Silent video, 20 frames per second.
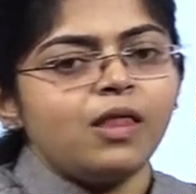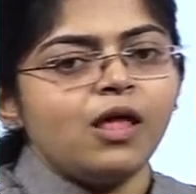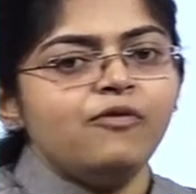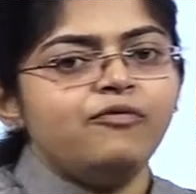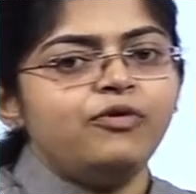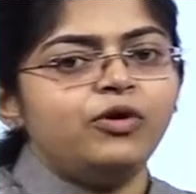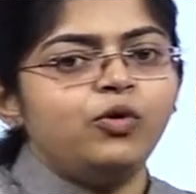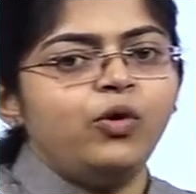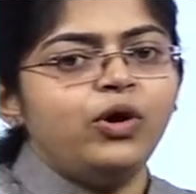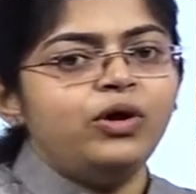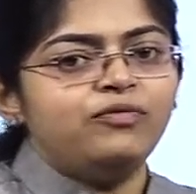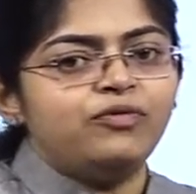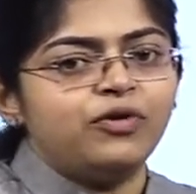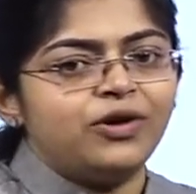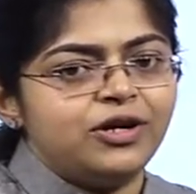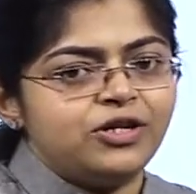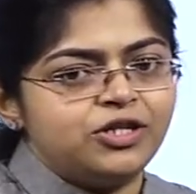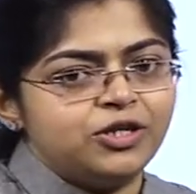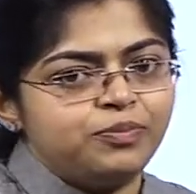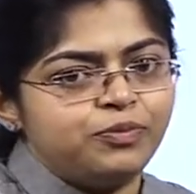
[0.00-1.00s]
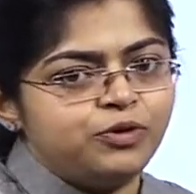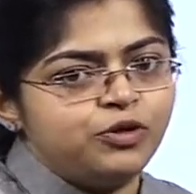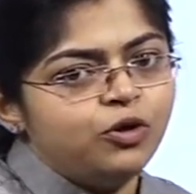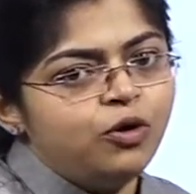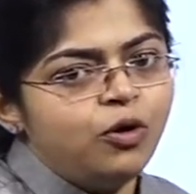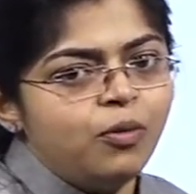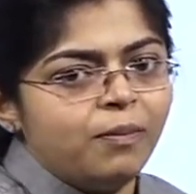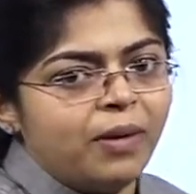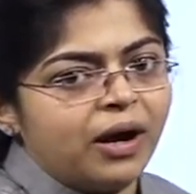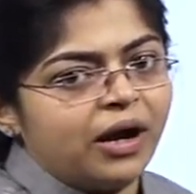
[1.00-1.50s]
for going for a trip to
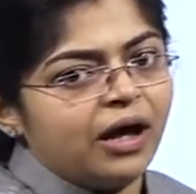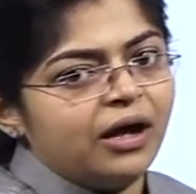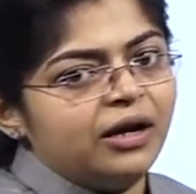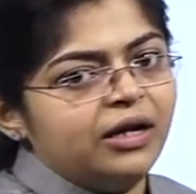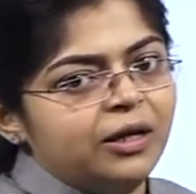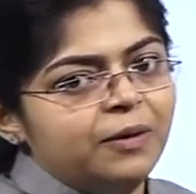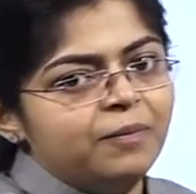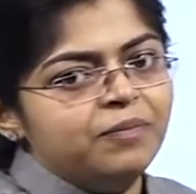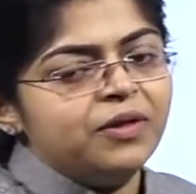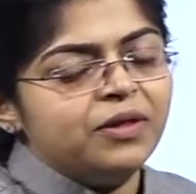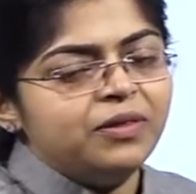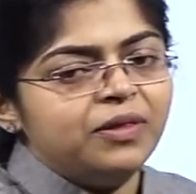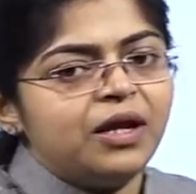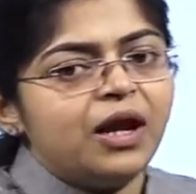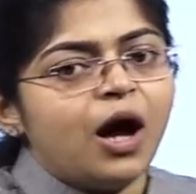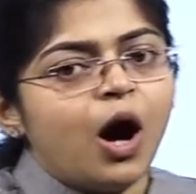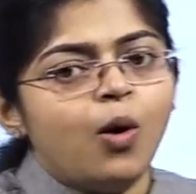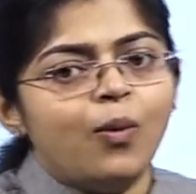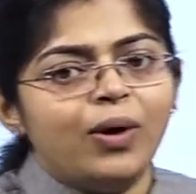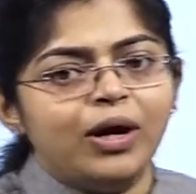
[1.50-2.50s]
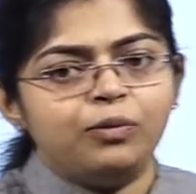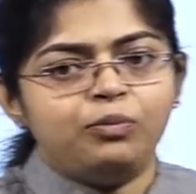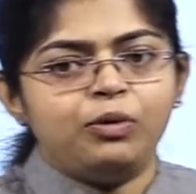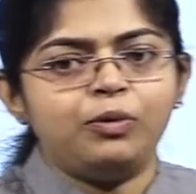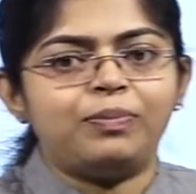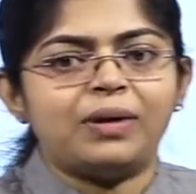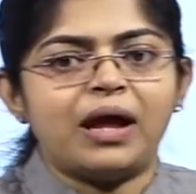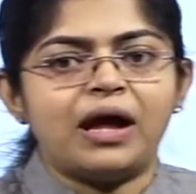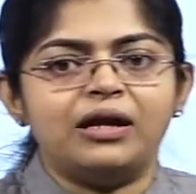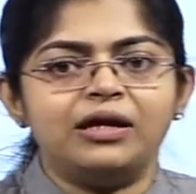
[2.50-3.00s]
Manali, then how I would be
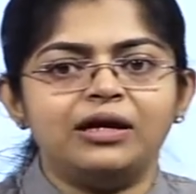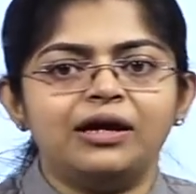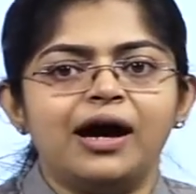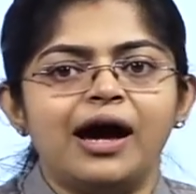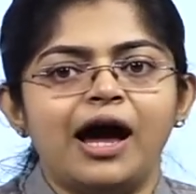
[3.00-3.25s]
planning?